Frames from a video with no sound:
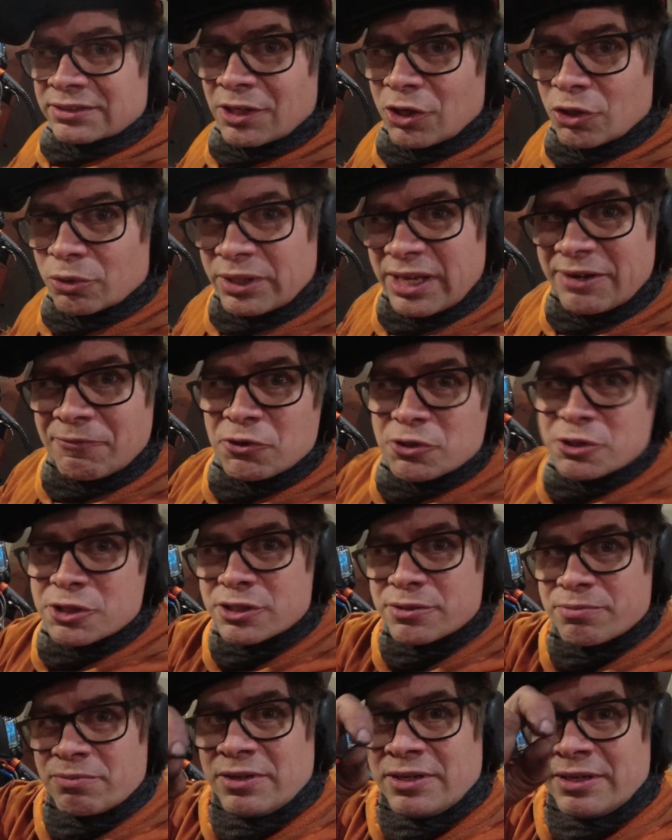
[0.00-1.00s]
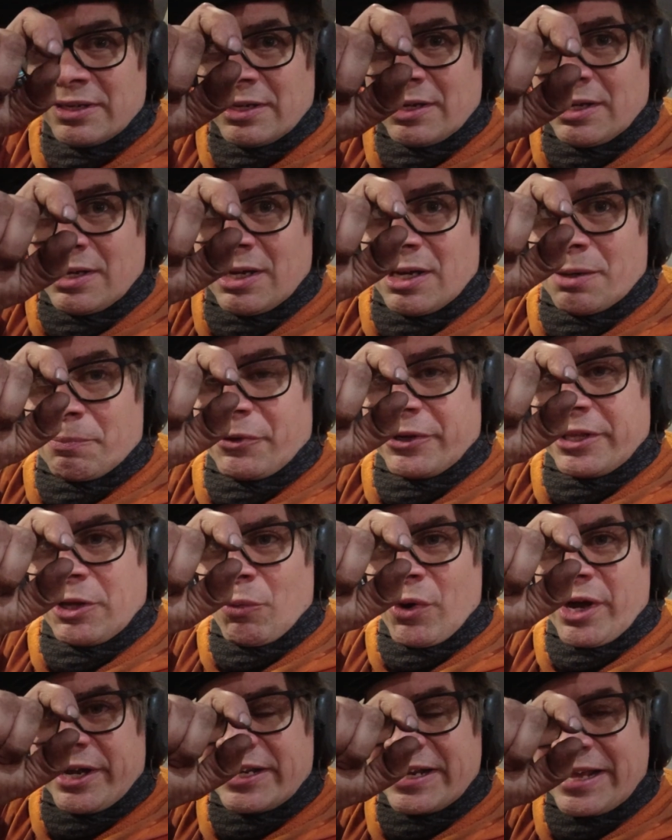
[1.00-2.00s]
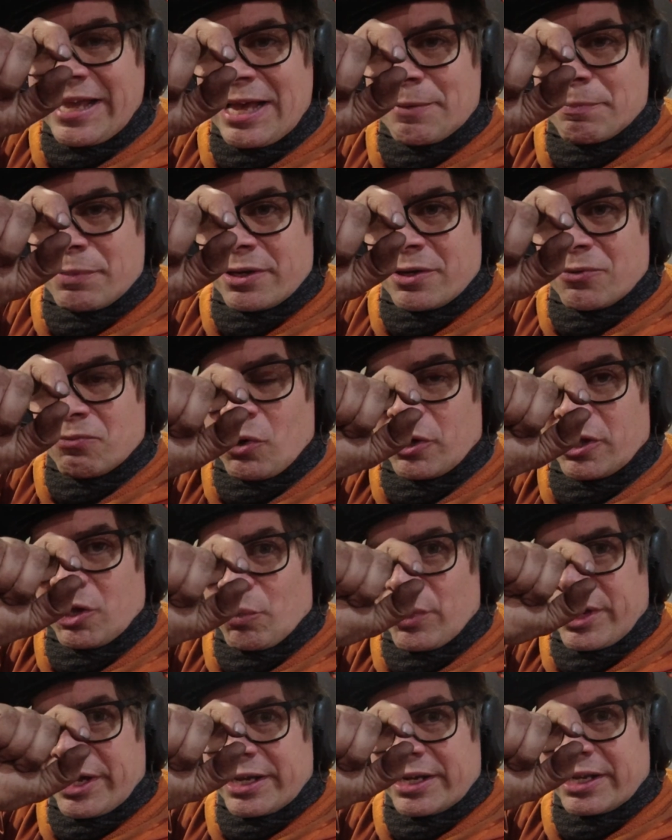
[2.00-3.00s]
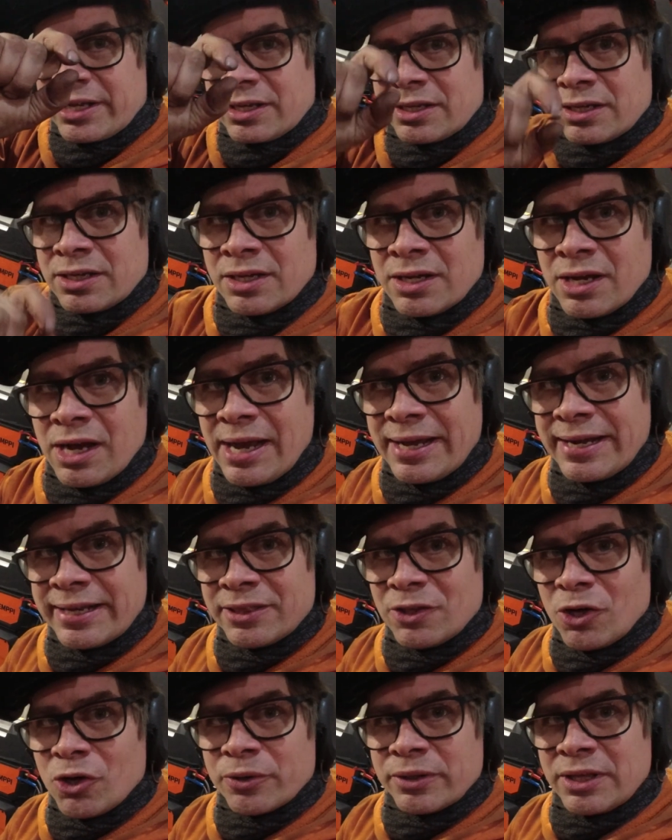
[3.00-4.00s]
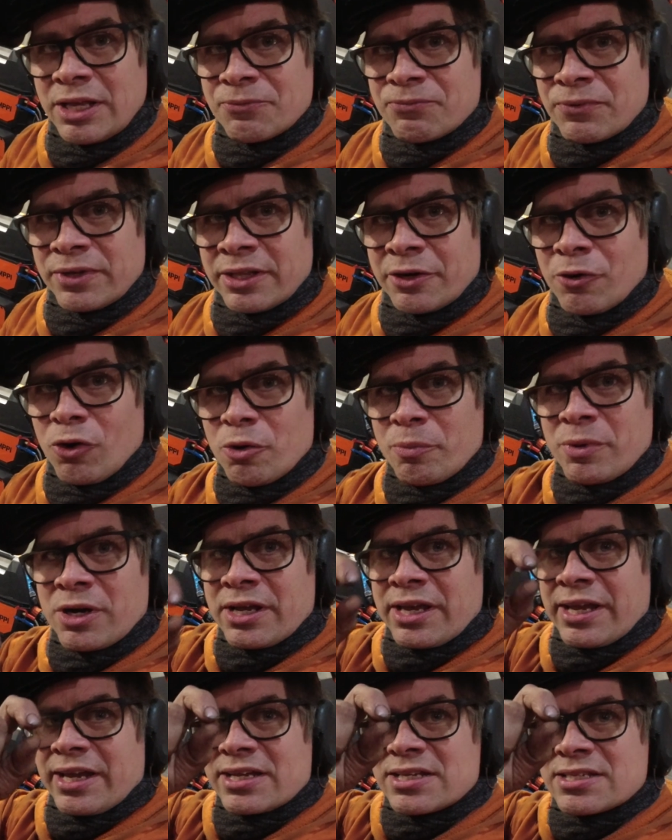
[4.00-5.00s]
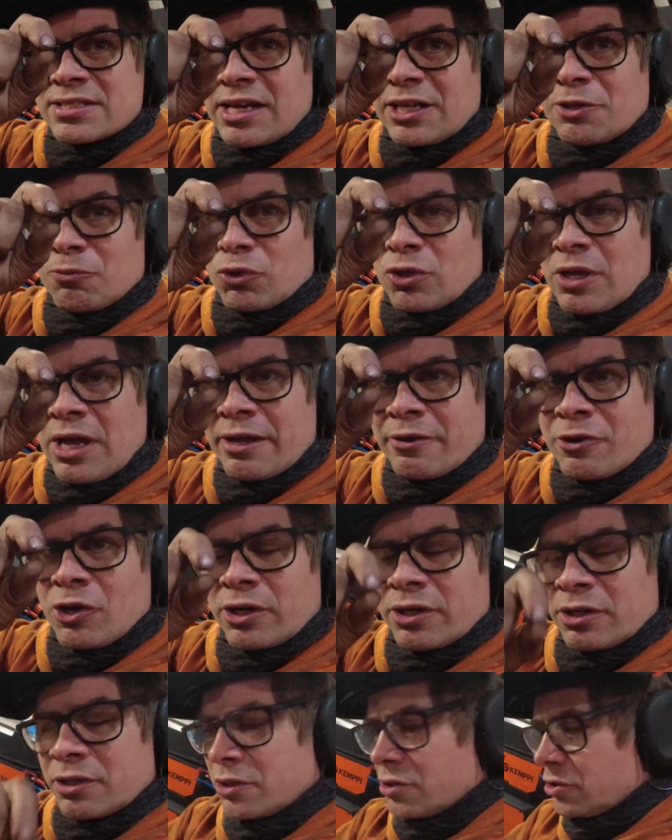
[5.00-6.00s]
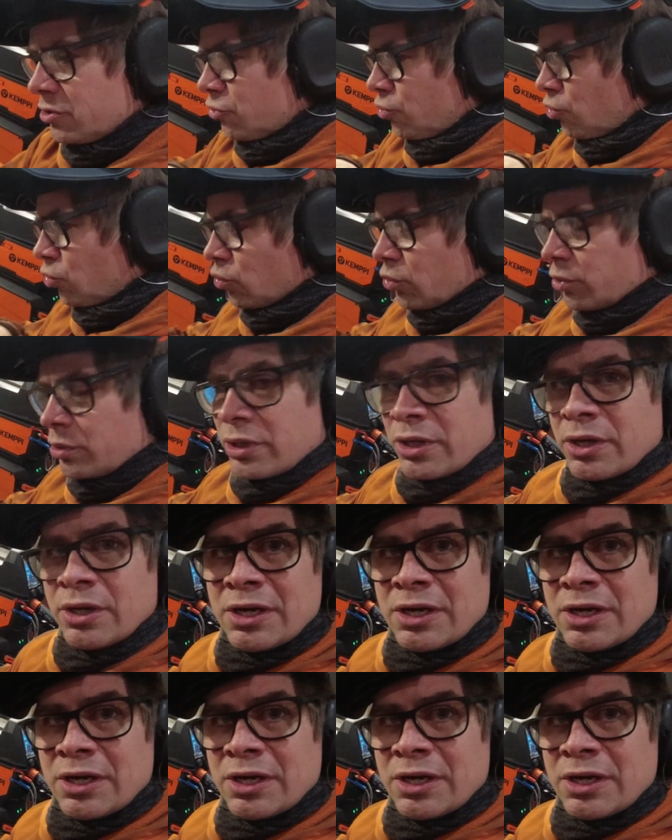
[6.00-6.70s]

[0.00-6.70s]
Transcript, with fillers: So there was pretty wide gap for the welding. I didn't know if in the normal case that would have gone through.